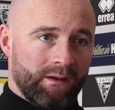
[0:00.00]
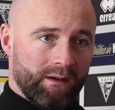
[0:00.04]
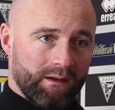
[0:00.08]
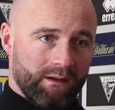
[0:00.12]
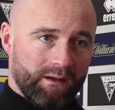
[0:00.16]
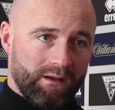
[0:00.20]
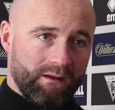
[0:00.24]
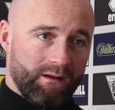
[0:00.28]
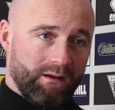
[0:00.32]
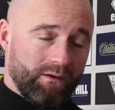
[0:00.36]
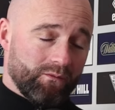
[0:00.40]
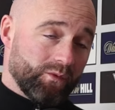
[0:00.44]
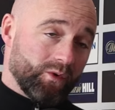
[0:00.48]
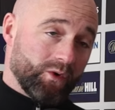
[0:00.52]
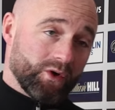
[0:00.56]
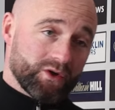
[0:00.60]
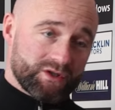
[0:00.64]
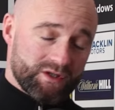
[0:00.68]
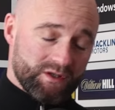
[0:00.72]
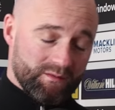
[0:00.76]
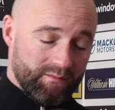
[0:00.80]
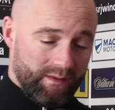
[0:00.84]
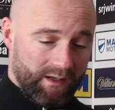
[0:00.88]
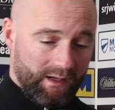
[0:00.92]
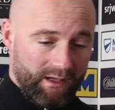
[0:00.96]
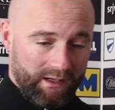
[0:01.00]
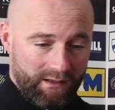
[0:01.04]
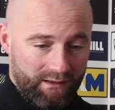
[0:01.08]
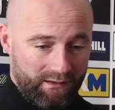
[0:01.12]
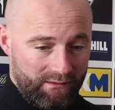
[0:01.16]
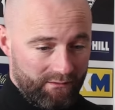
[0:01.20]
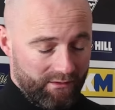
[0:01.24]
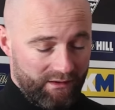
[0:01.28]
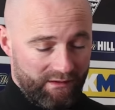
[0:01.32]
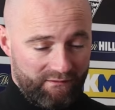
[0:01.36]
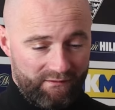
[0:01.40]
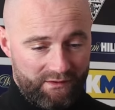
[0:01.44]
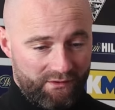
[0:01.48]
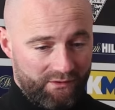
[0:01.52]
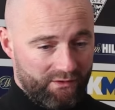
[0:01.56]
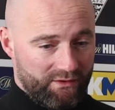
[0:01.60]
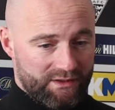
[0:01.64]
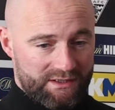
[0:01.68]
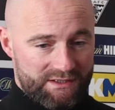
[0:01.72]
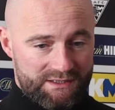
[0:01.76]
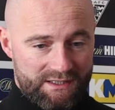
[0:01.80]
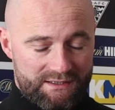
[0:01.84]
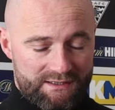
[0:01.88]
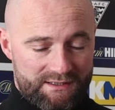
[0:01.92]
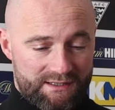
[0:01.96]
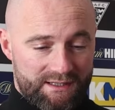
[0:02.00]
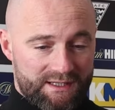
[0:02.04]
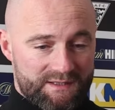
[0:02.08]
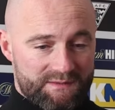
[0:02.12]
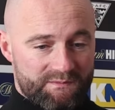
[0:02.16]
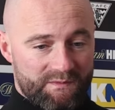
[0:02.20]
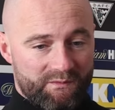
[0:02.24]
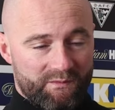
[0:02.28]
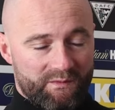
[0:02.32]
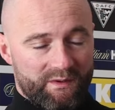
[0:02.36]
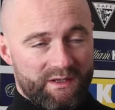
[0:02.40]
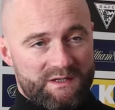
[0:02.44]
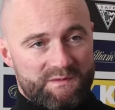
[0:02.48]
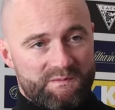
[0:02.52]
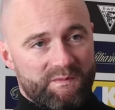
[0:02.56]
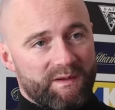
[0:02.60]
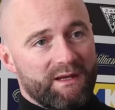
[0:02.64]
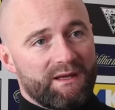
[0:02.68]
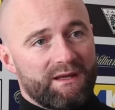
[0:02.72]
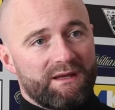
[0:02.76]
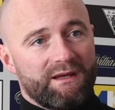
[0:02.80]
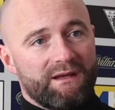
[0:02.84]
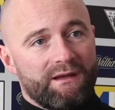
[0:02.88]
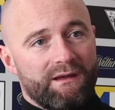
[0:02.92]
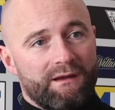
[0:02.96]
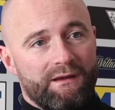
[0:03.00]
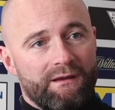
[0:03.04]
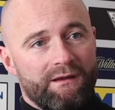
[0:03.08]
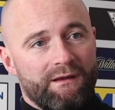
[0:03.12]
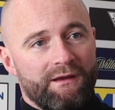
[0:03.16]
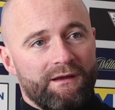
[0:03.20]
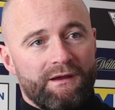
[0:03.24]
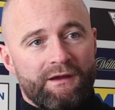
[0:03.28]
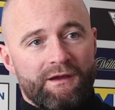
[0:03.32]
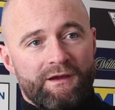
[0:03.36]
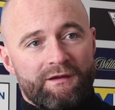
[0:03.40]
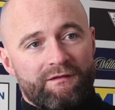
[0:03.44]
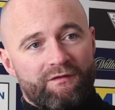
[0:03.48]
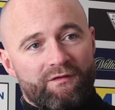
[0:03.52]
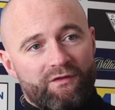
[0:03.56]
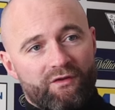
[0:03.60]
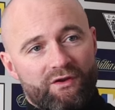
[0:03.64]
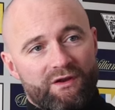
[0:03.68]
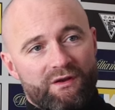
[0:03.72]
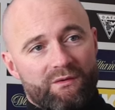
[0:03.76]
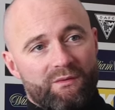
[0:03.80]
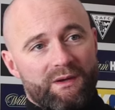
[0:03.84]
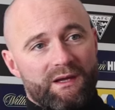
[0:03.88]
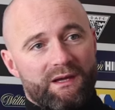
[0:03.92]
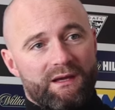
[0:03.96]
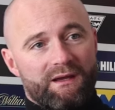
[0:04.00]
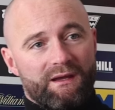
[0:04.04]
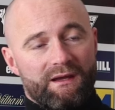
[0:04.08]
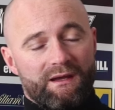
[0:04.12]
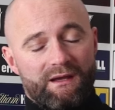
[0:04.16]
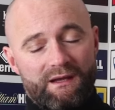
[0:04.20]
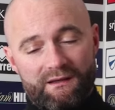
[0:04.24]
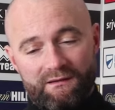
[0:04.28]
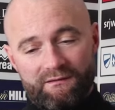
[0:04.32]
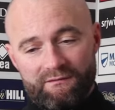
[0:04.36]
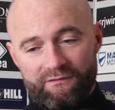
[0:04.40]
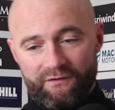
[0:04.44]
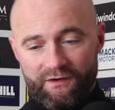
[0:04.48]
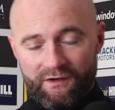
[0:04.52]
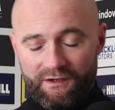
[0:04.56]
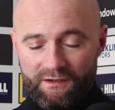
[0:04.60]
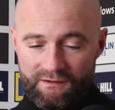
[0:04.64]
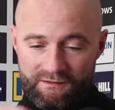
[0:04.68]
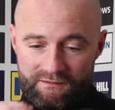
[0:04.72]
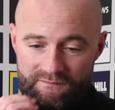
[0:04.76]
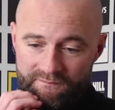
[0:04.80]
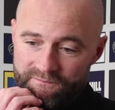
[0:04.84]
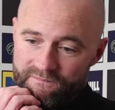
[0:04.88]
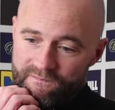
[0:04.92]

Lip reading: I'll watch it back and I'll give an honest assessment when I speak to you through the week again for